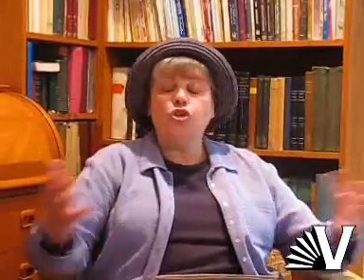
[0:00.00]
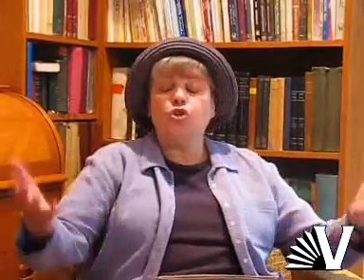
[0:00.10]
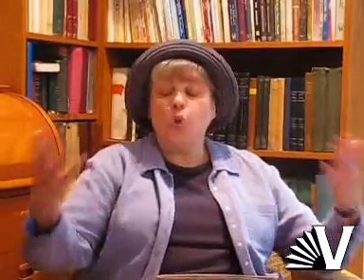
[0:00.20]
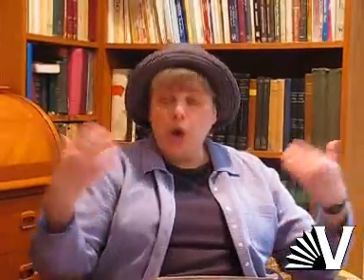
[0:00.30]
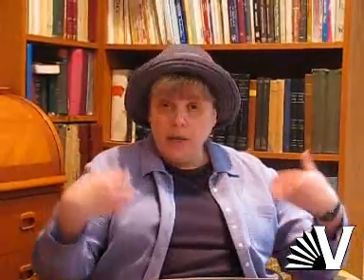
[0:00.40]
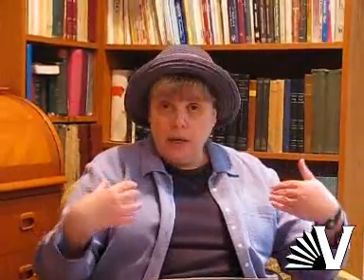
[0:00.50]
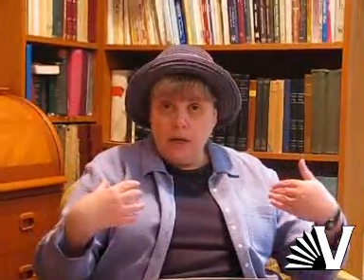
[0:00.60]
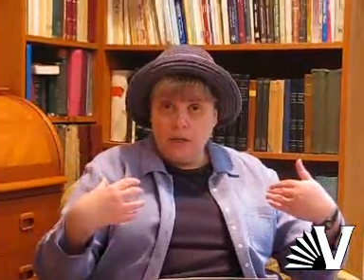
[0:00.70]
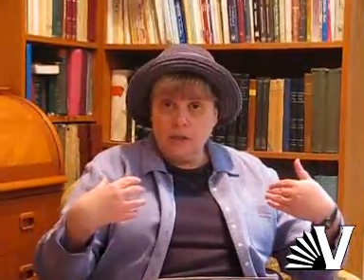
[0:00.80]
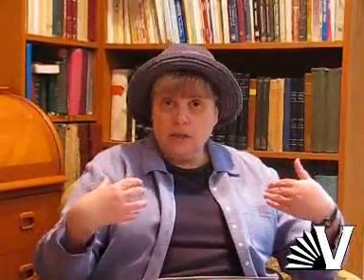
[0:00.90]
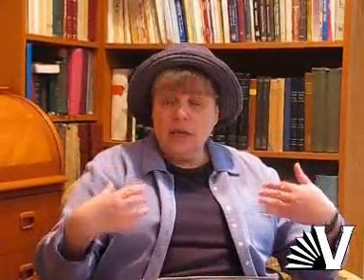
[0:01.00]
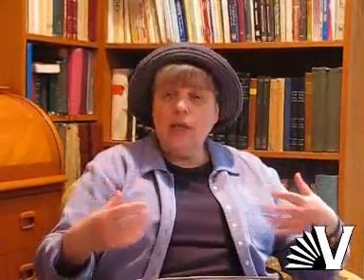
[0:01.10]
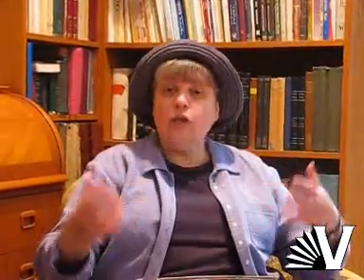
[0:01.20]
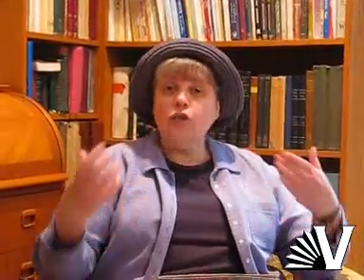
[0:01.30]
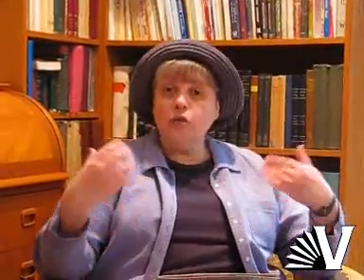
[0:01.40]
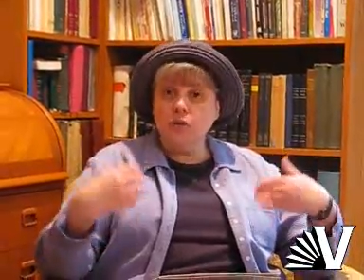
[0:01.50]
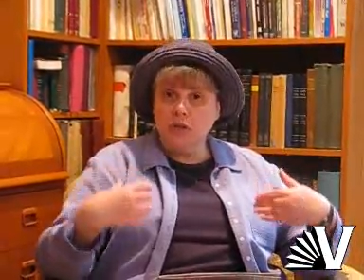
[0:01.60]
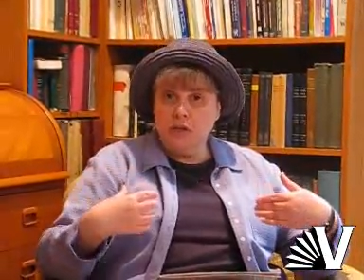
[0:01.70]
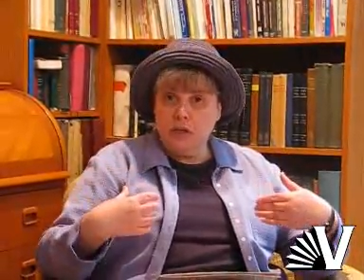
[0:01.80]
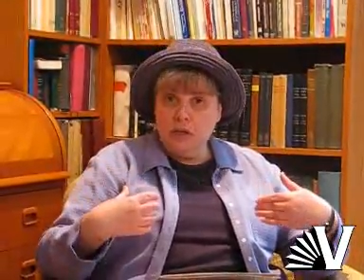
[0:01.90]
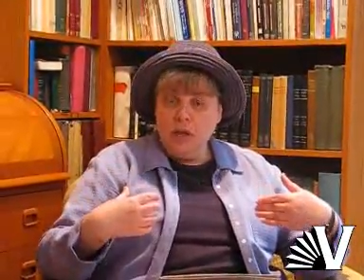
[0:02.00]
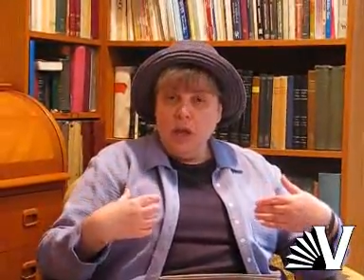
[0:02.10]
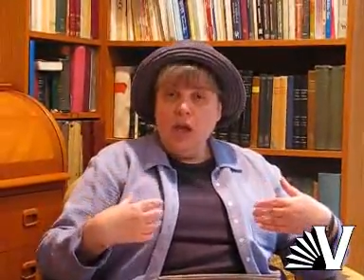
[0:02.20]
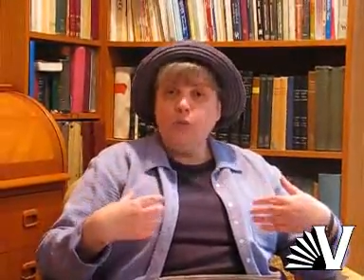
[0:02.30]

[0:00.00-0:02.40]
join us in unity.